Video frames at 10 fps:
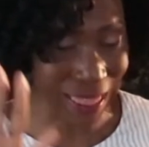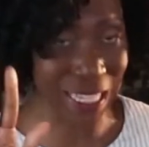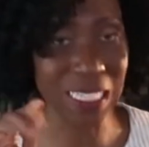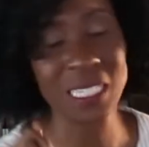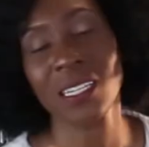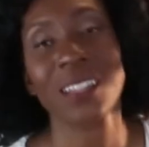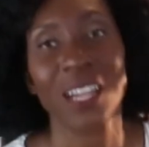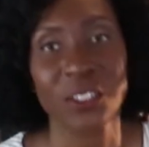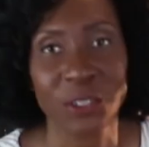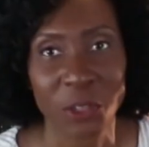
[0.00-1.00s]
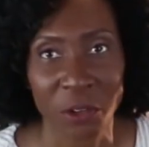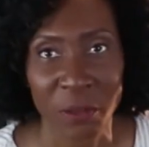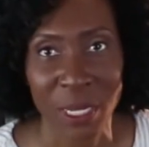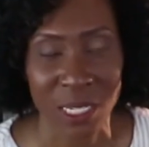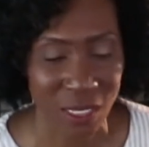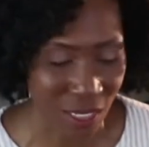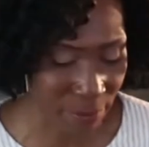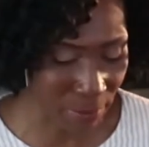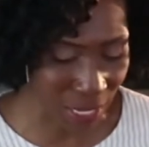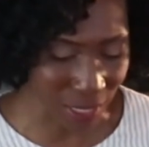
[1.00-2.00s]
This took under 30 minutes
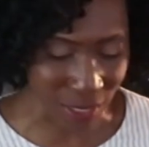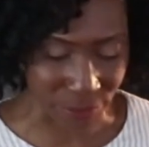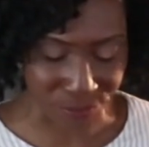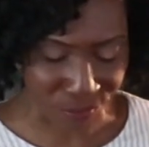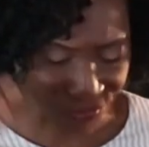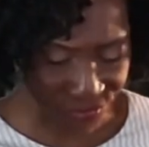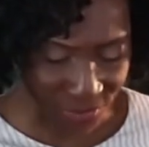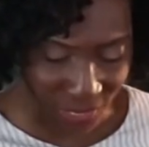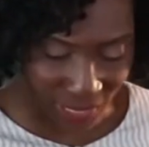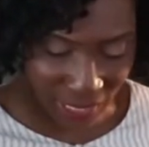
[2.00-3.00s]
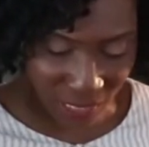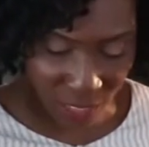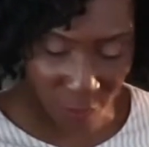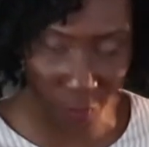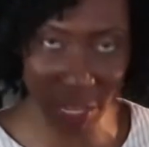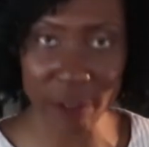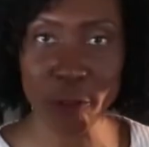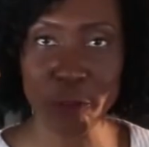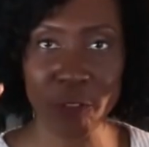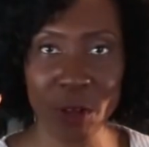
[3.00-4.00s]
to make. It's
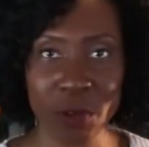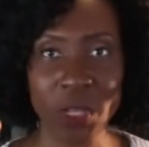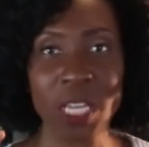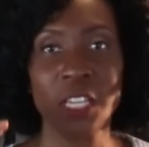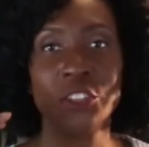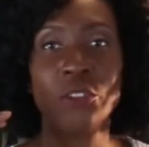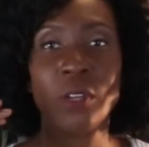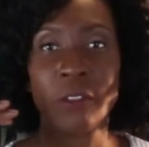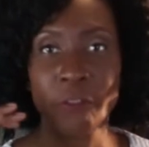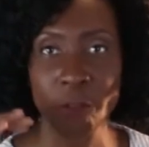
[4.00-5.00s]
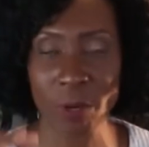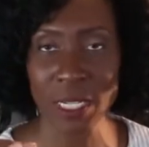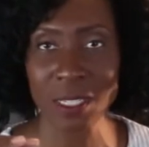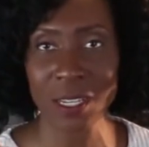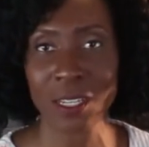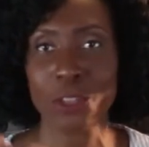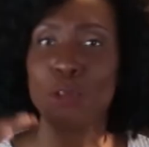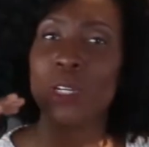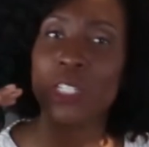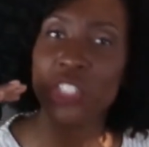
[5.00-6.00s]
flavorful. You can freeze it.
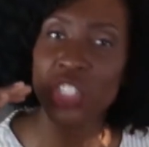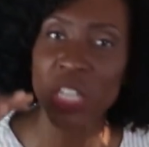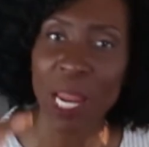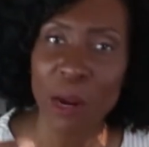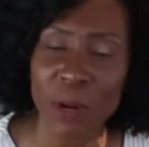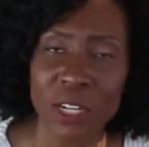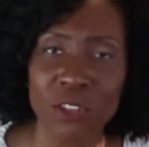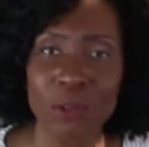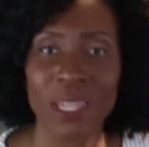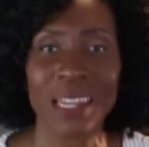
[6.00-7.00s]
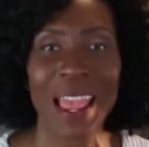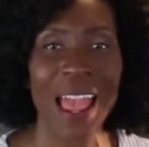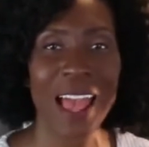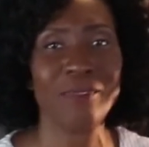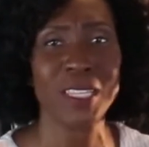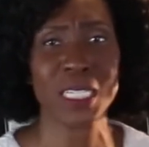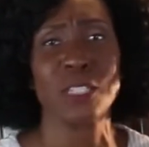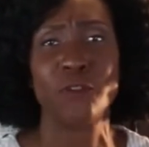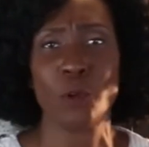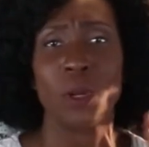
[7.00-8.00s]
You can share it. You can have
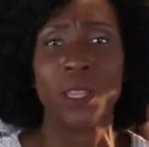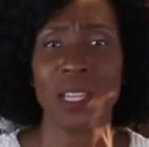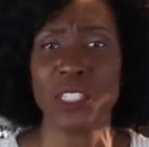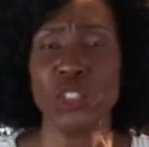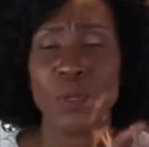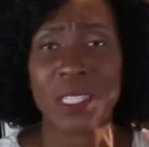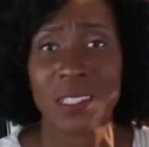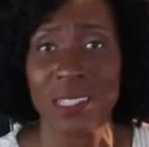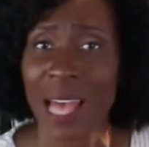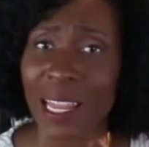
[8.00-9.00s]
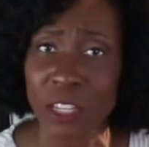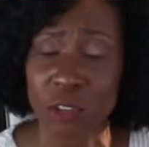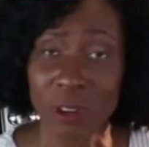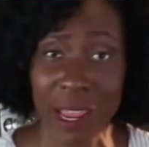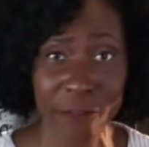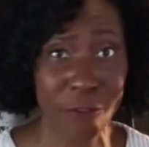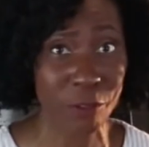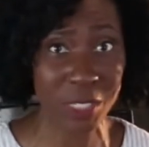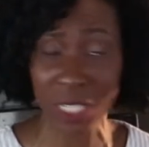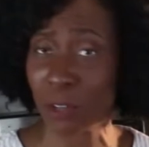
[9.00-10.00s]
this for lunch with a salad. You can have it
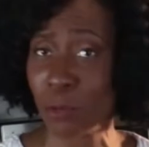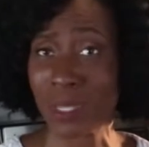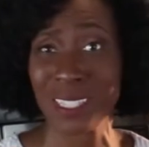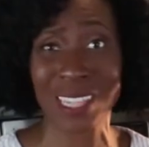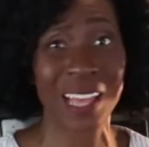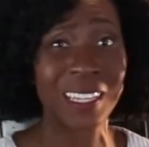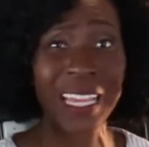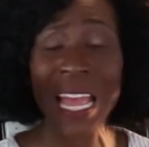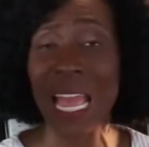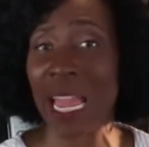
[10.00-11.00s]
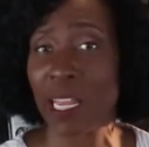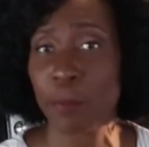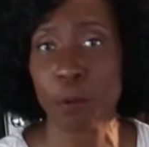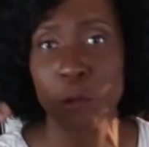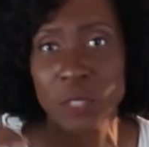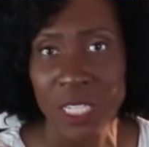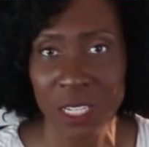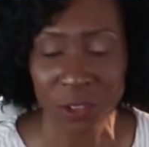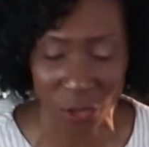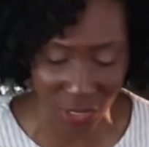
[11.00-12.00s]
for dinner with salad and a
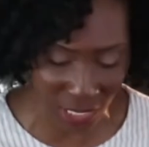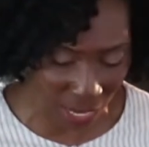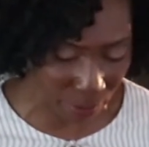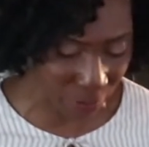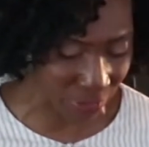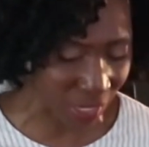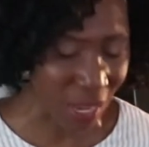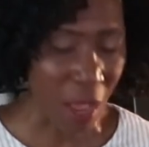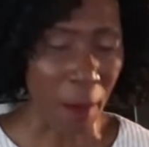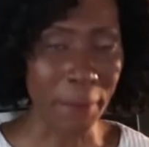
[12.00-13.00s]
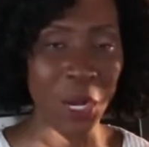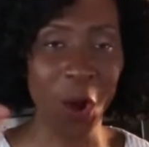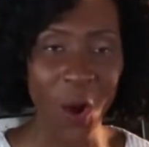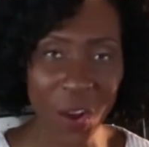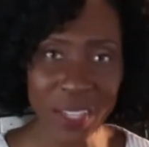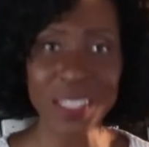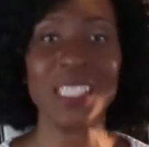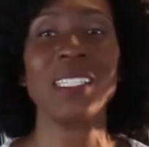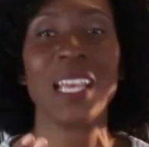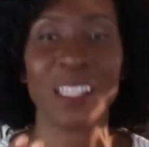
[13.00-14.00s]
protein on top of it. But all of
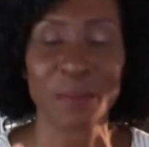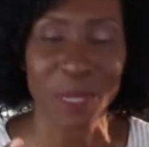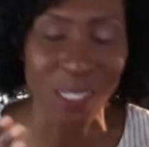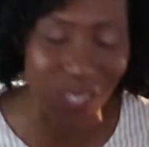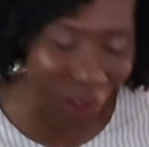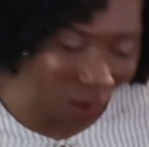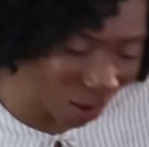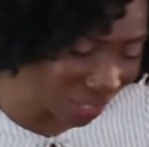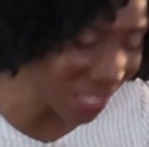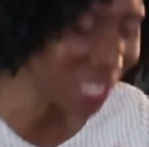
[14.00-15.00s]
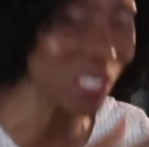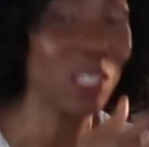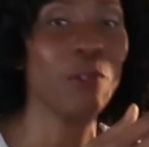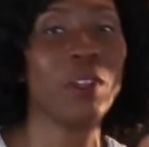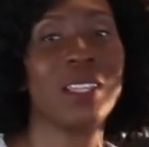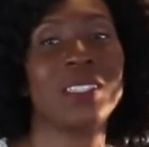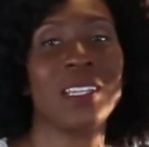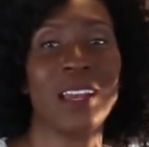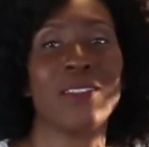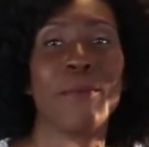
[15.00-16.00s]
these elements, all of these ingredients
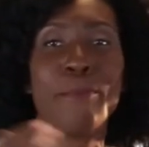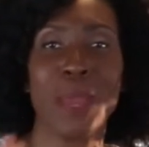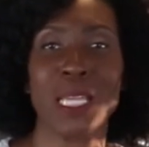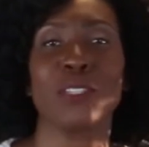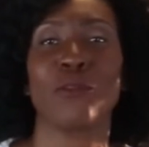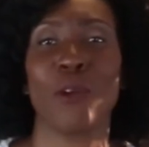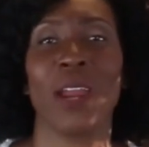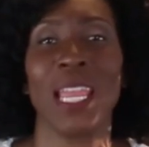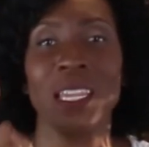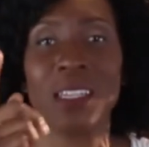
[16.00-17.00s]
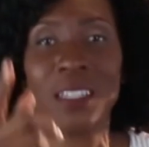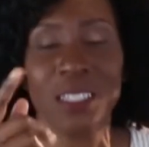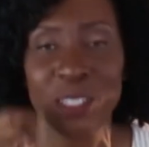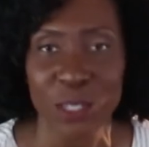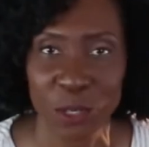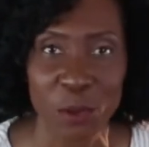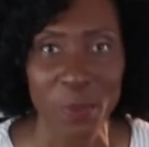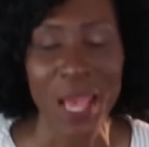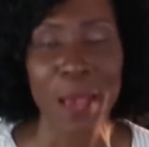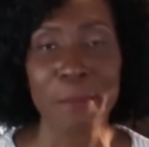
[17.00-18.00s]
together makes for a good
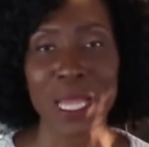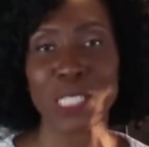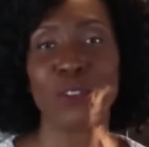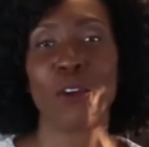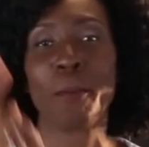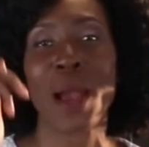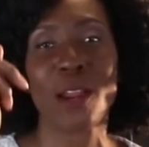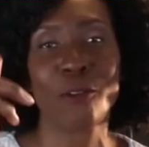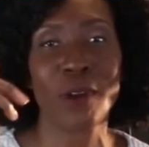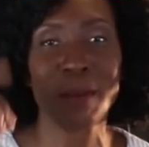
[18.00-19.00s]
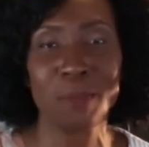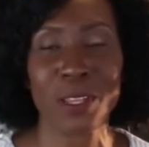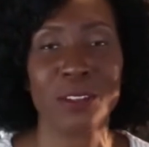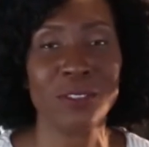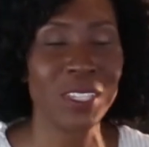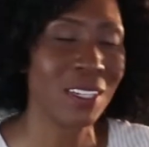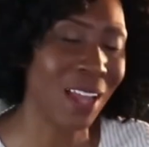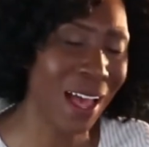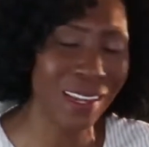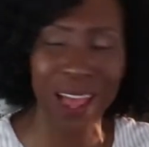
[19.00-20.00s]
soup. Makes for my grandmother's
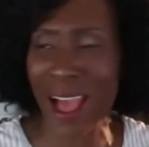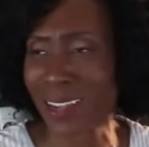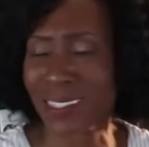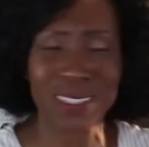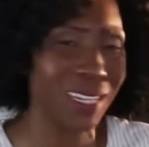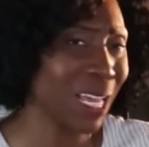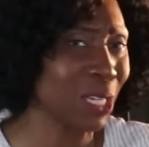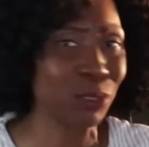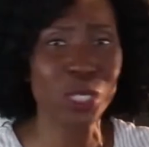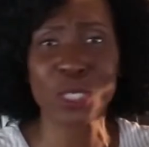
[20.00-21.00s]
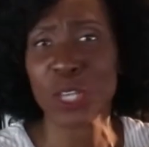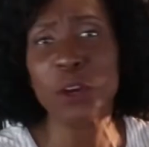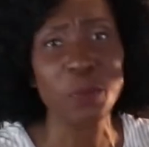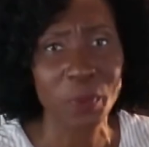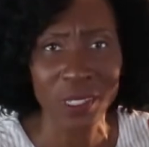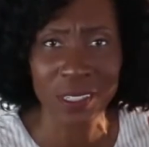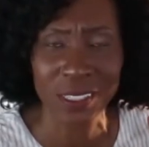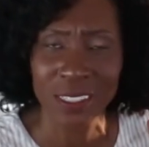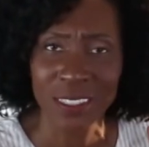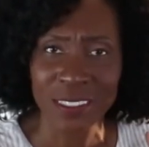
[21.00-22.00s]
non-oxtail soup.
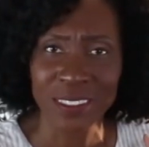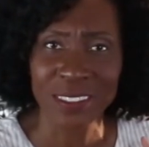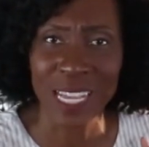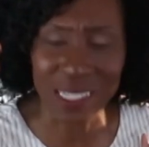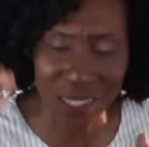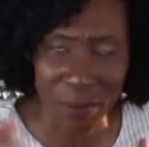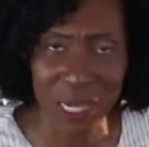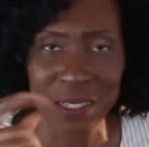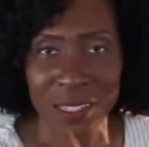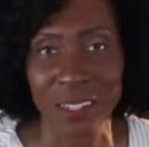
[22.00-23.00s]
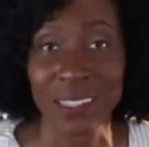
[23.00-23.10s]
That's amazing.